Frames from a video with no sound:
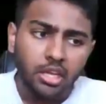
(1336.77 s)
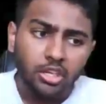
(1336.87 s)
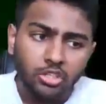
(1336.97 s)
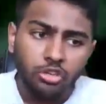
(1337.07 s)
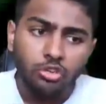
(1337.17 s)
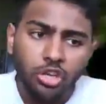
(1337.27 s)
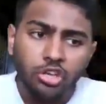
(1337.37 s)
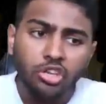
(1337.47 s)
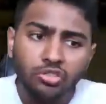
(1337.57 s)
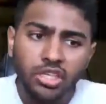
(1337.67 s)
So you can
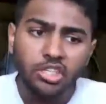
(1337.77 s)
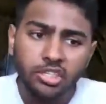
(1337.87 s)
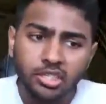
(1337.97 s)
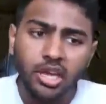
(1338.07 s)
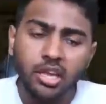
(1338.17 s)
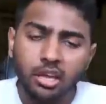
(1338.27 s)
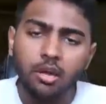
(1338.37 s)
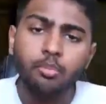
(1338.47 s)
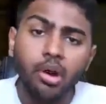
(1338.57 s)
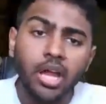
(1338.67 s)
use it just like
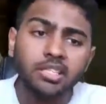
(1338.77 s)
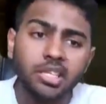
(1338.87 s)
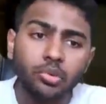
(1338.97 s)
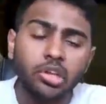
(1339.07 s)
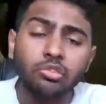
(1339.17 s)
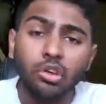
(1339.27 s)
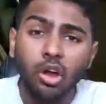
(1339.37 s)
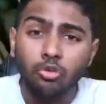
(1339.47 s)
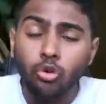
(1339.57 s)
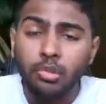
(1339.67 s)
Brian's knee, where you'd
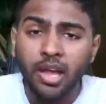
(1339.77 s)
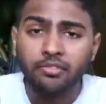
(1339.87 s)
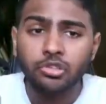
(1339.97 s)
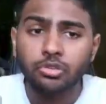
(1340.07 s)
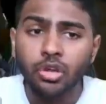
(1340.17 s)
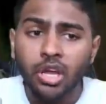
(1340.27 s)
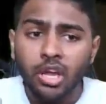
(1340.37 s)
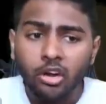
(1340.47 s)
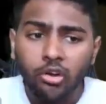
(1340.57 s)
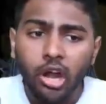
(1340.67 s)
normally have to
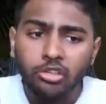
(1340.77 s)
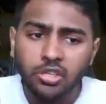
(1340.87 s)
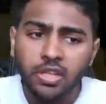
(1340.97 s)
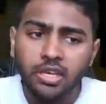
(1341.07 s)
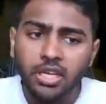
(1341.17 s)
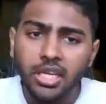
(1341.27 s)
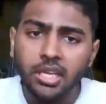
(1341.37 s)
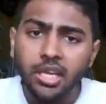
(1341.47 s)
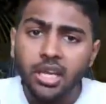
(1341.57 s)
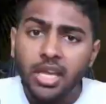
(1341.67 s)
crouch and then
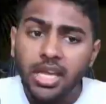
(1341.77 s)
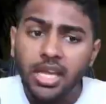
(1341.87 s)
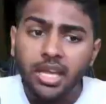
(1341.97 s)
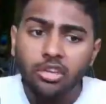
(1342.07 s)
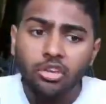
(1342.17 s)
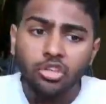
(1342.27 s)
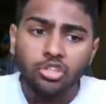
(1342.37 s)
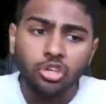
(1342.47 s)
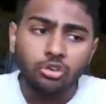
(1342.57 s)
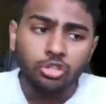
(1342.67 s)
knee. Here you can just go